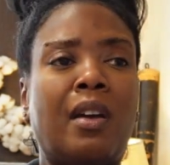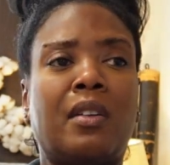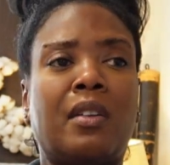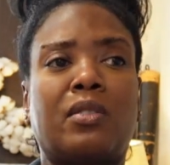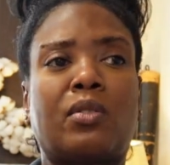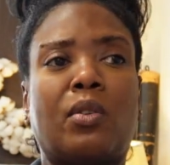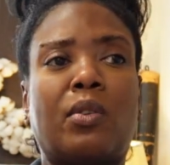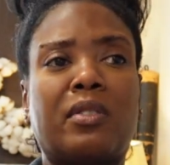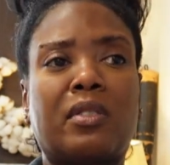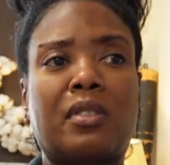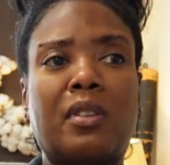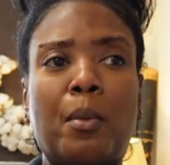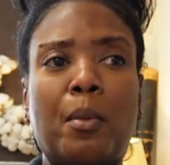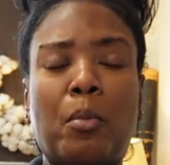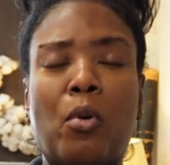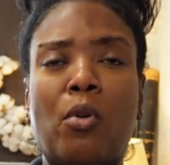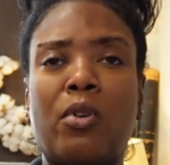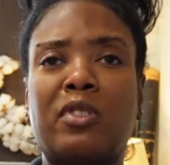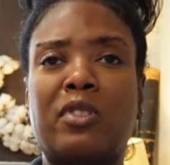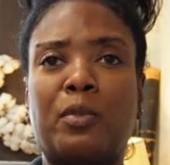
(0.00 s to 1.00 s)
So at some
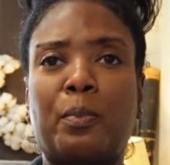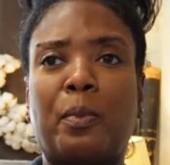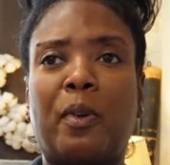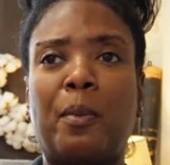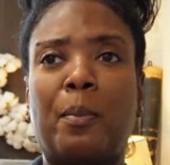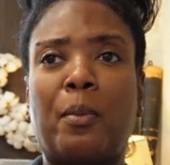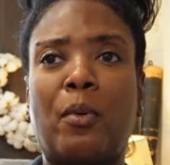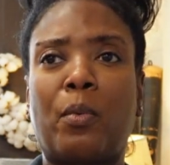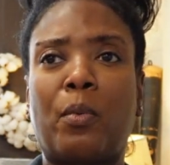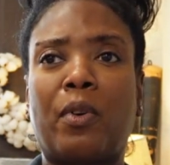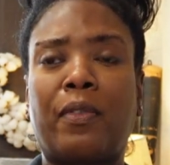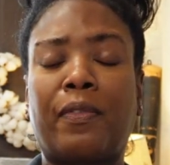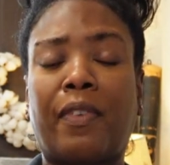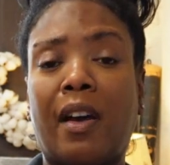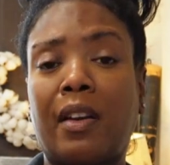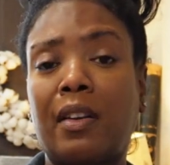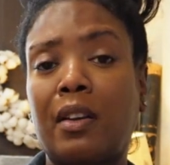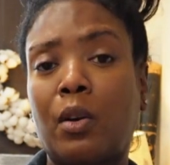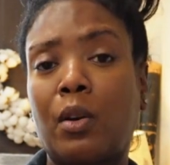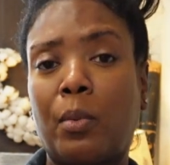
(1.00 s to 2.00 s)
points, people were
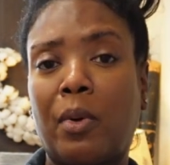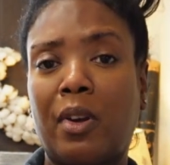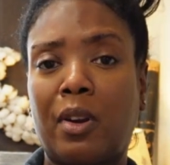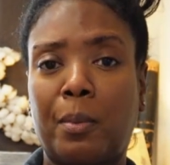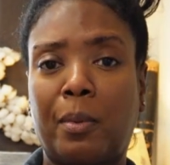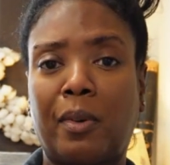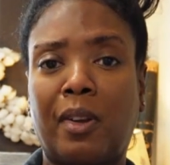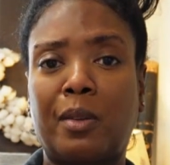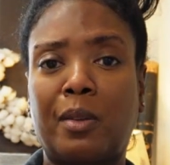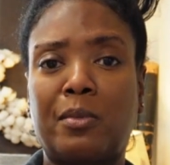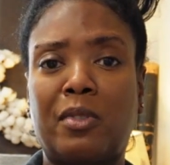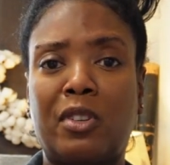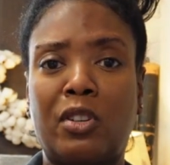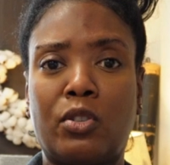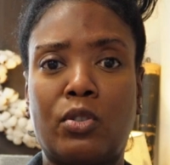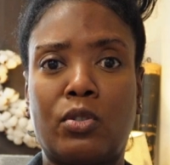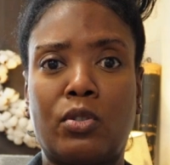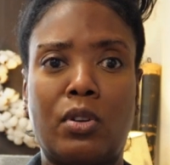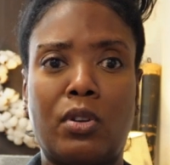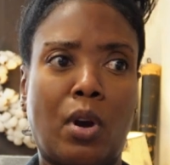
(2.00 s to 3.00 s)
finding a way to blame
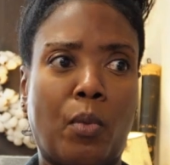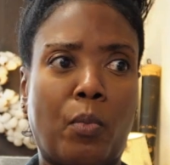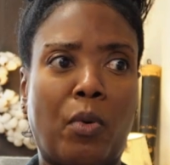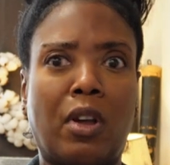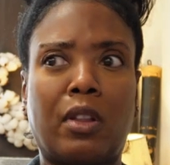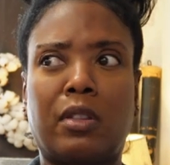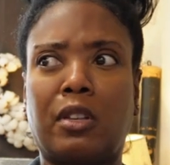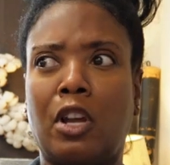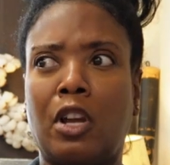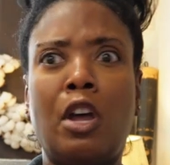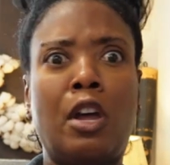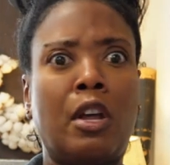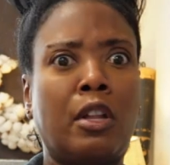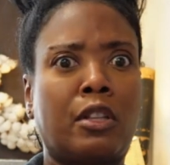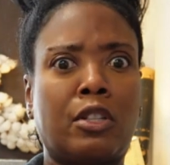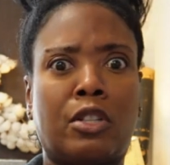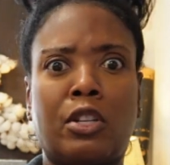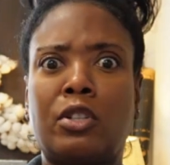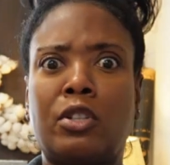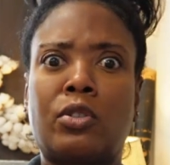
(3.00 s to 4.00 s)
teachers. Well,
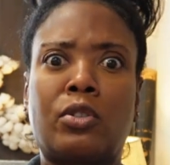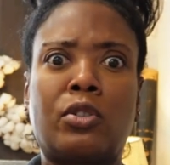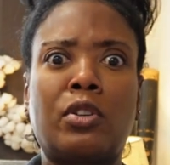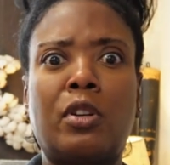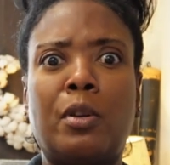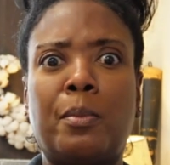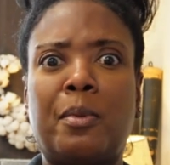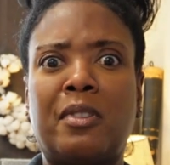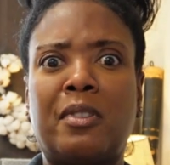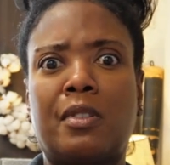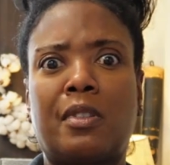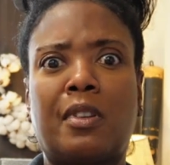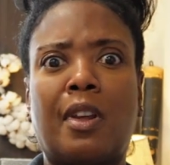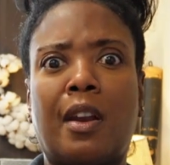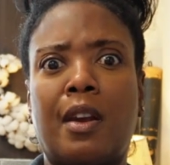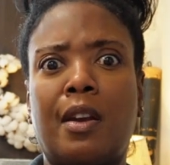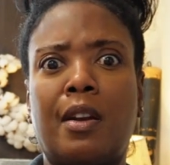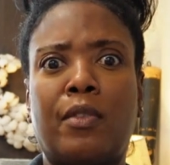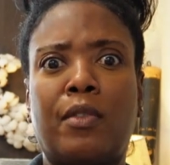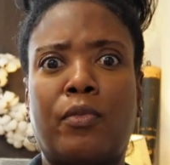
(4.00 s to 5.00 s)
the teacher shouldn't have been
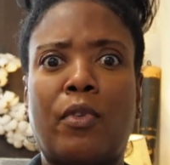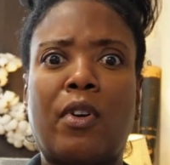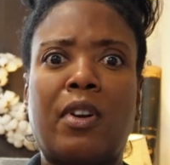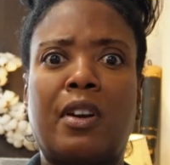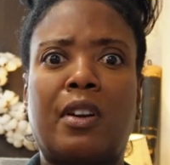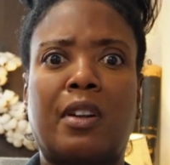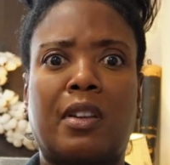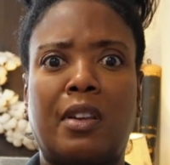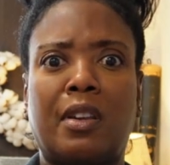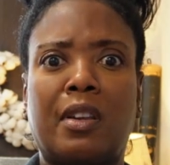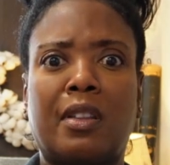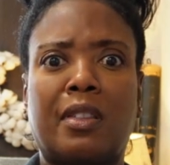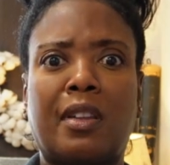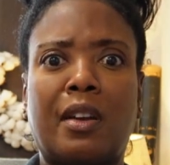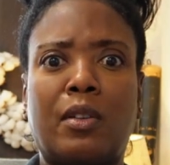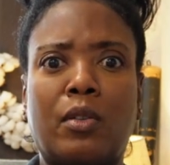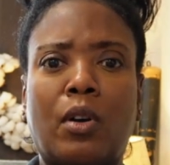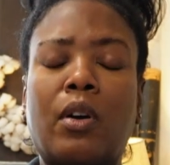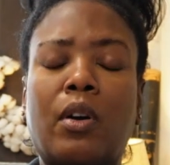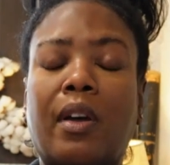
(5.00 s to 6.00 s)
standing in front of the kid.
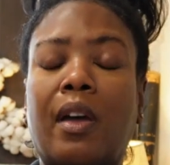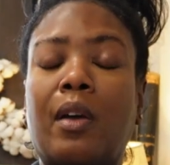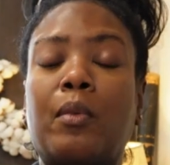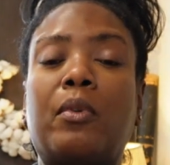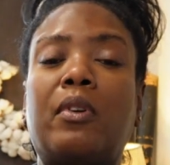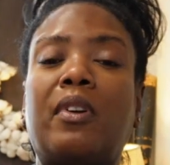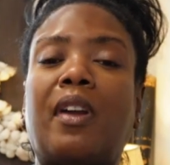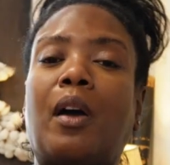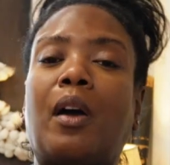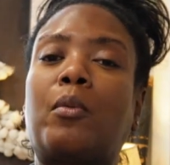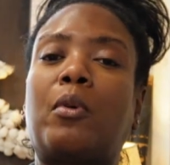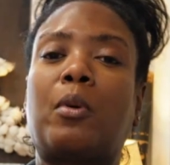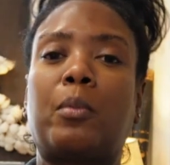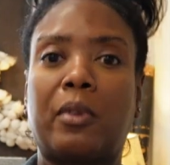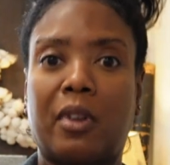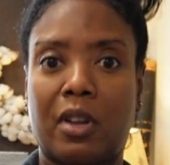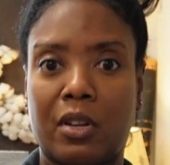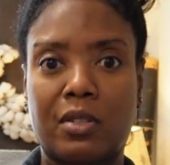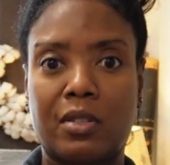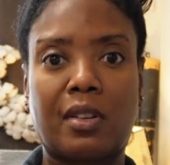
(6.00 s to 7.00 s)
Okay, well, now what we
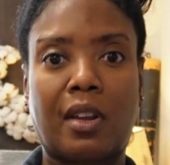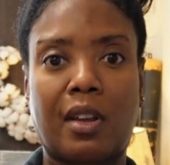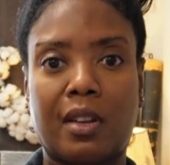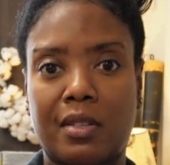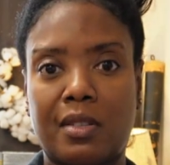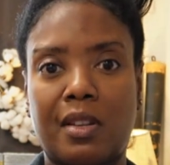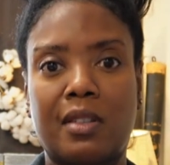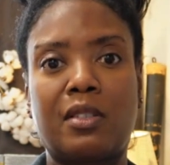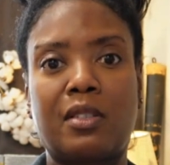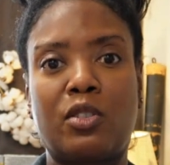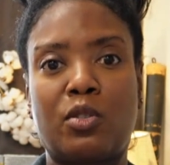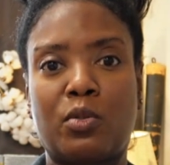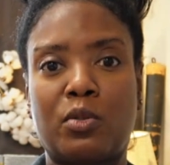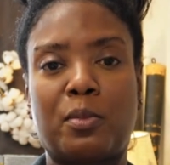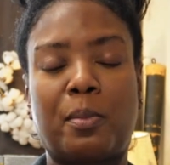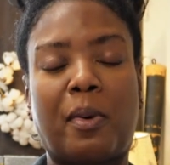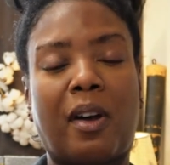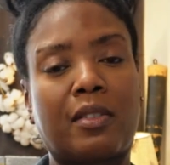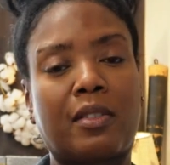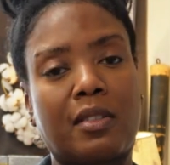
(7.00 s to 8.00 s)
going to say? Because that teacher was
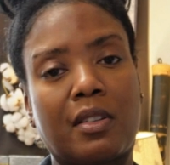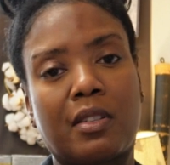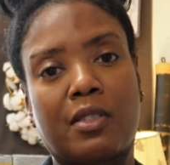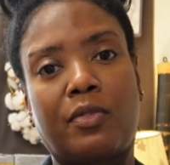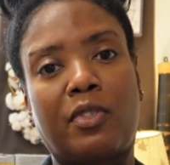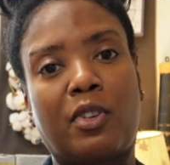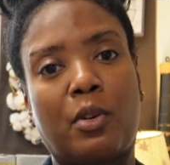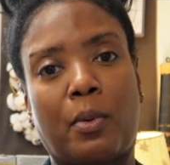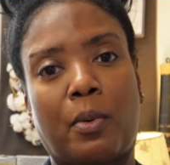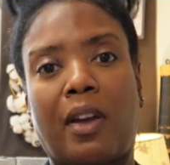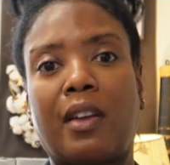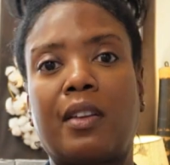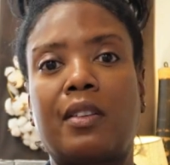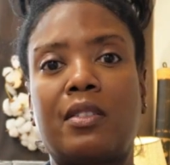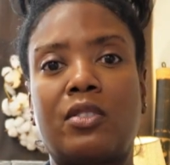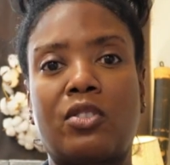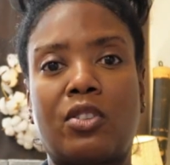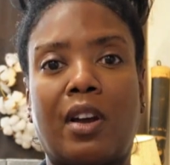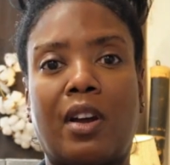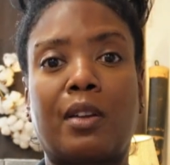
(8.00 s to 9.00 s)
about 6 feet away, and
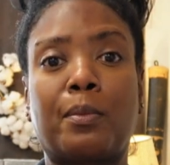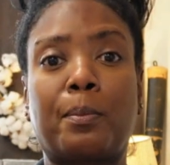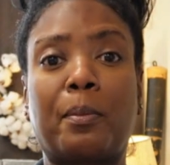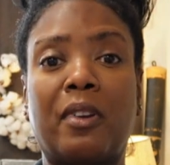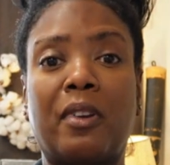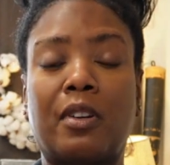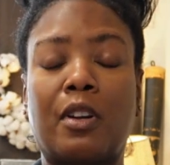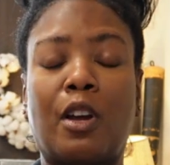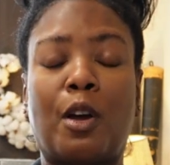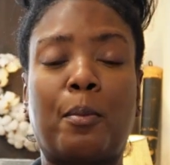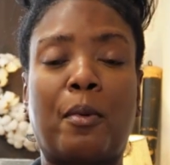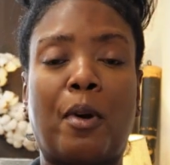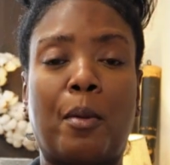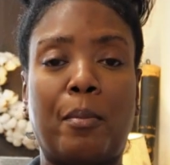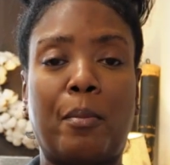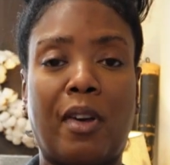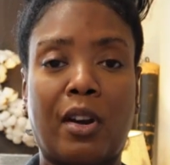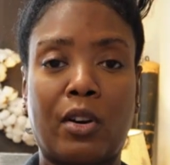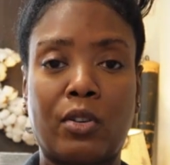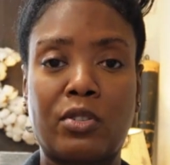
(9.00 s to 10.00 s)
this child picked up a
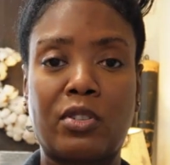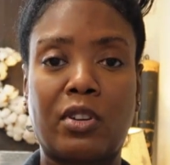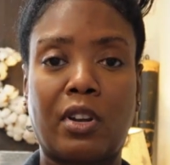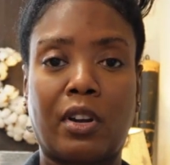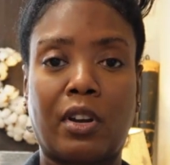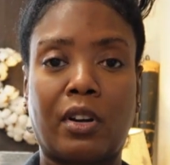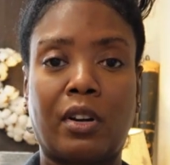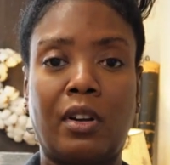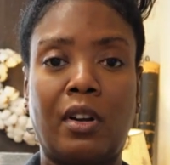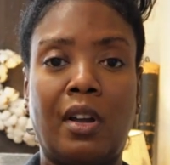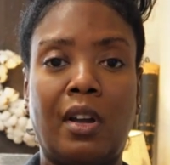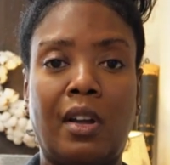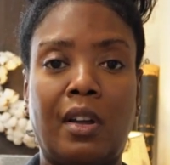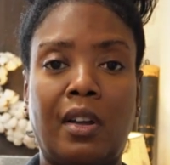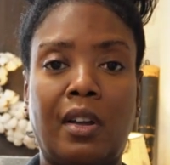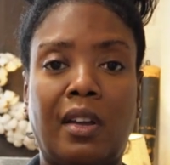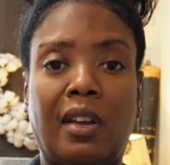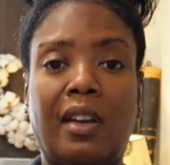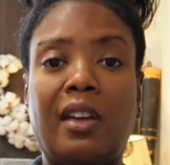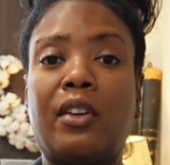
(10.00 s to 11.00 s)
metal chair,
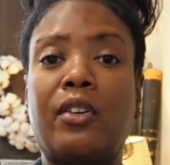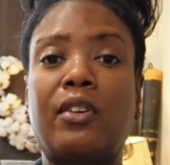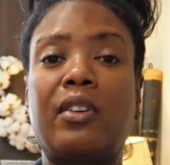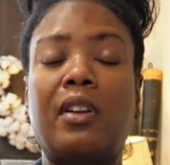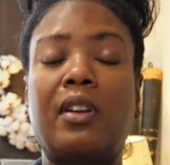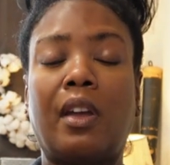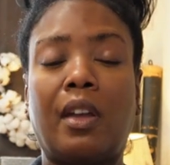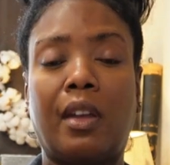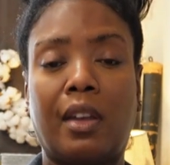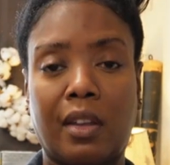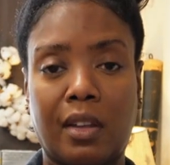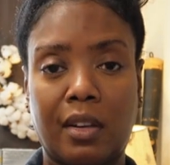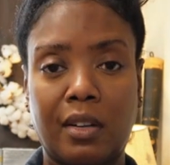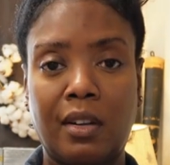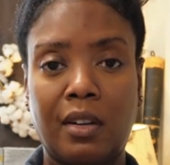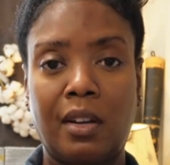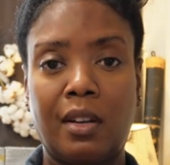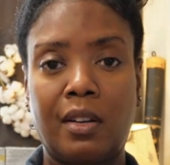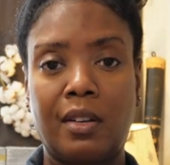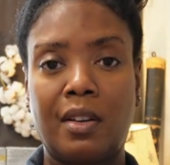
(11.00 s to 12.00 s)
hit her in the head,
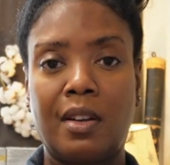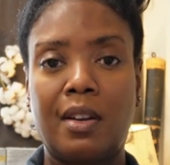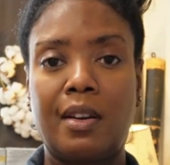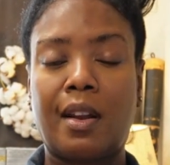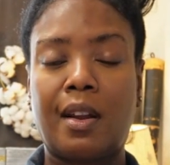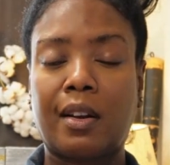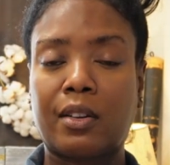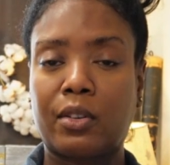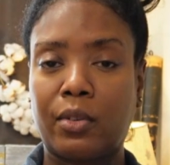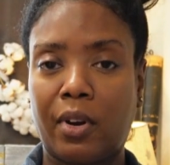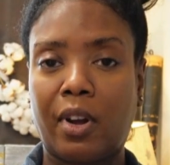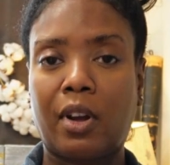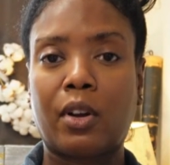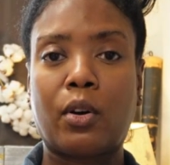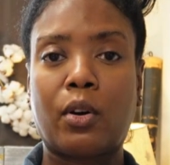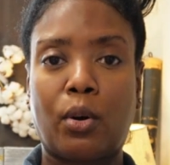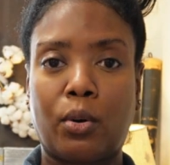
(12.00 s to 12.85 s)
knocked her out